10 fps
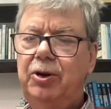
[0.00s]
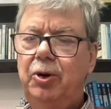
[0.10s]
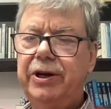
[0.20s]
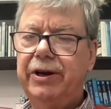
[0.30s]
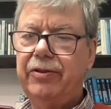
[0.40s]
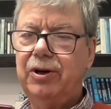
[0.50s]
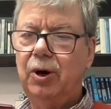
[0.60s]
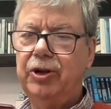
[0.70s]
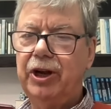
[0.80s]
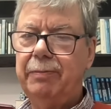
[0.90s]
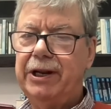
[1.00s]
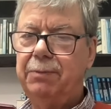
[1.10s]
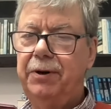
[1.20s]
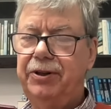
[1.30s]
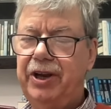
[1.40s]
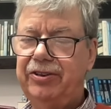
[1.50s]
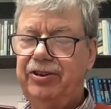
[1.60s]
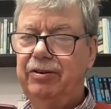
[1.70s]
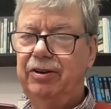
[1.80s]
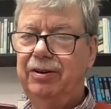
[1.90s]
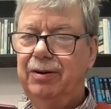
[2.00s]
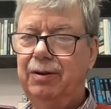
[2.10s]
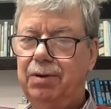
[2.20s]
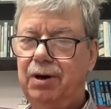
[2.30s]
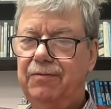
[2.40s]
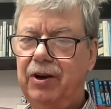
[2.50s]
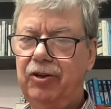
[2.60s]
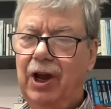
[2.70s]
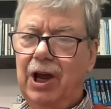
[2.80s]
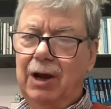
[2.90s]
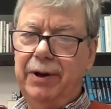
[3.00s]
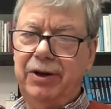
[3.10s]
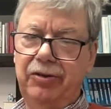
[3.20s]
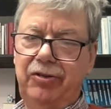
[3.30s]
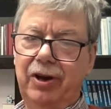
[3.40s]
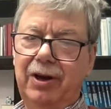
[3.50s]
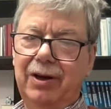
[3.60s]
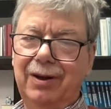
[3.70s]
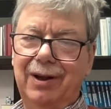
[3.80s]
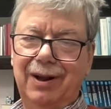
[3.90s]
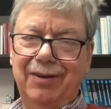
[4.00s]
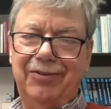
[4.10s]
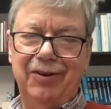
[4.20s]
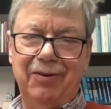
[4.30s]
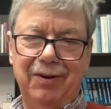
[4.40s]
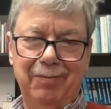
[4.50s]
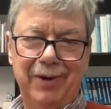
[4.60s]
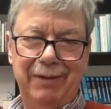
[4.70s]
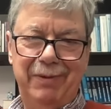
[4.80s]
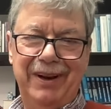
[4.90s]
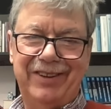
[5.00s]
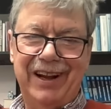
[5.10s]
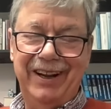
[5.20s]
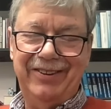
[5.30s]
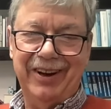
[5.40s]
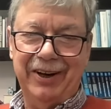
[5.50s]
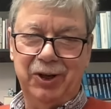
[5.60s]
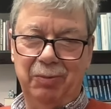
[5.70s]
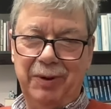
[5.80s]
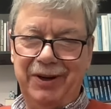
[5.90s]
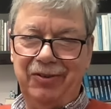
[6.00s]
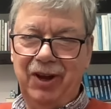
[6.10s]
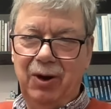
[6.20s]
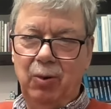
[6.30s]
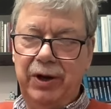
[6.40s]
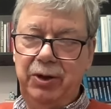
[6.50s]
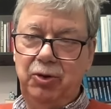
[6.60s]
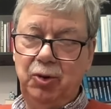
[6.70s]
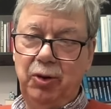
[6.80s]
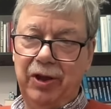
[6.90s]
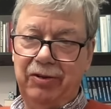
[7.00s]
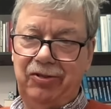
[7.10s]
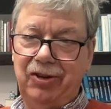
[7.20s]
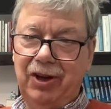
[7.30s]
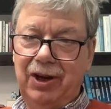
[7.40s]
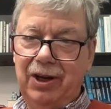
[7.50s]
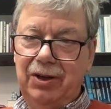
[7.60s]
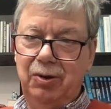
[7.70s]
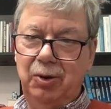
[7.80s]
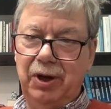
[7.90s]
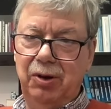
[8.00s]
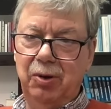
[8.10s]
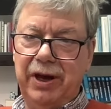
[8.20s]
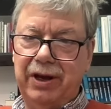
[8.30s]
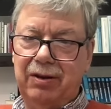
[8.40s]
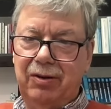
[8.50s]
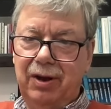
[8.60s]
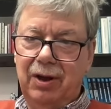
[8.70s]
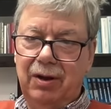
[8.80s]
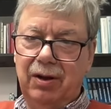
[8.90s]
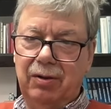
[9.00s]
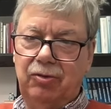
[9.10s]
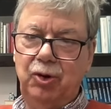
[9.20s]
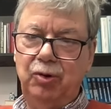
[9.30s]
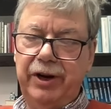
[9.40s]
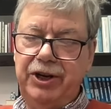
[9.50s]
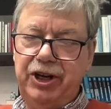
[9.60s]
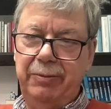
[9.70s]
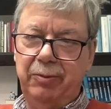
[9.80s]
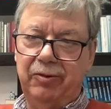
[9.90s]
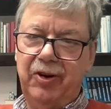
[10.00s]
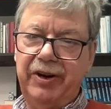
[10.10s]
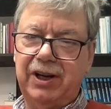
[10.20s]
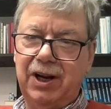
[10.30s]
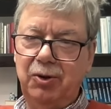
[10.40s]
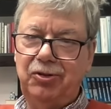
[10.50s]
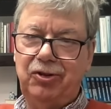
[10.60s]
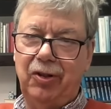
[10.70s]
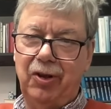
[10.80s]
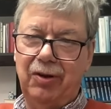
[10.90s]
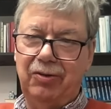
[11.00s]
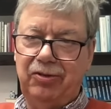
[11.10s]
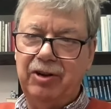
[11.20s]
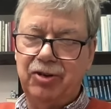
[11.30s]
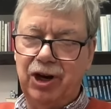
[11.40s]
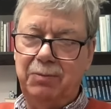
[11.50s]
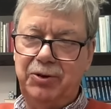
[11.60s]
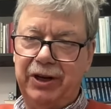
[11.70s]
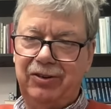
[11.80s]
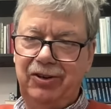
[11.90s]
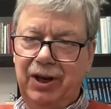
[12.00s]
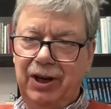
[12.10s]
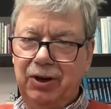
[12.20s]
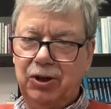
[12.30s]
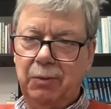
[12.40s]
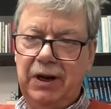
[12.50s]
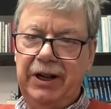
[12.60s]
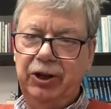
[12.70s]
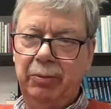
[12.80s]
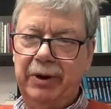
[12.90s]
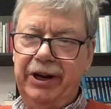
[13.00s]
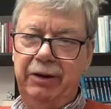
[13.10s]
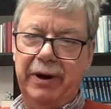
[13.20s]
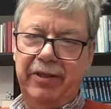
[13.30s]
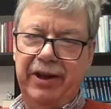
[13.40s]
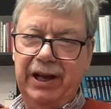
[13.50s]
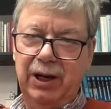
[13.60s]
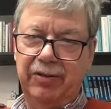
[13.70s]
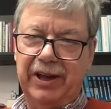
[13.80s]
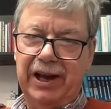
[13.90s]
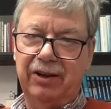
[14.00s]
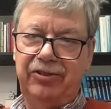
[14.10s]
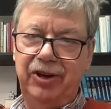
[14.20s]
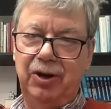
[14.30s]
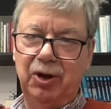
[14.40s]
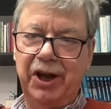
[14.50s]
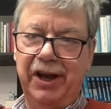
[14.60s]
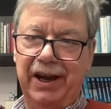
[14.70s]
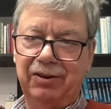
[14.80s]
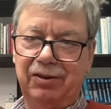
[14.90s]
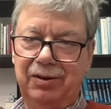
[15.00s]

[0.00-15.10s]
you get the cold dark matter predicted profiles? Because oh. may I be slightly technical? Because when you do this, you you get two regimes very close to the central object, you're completely dominated by the halo of the galaxy you're looking at.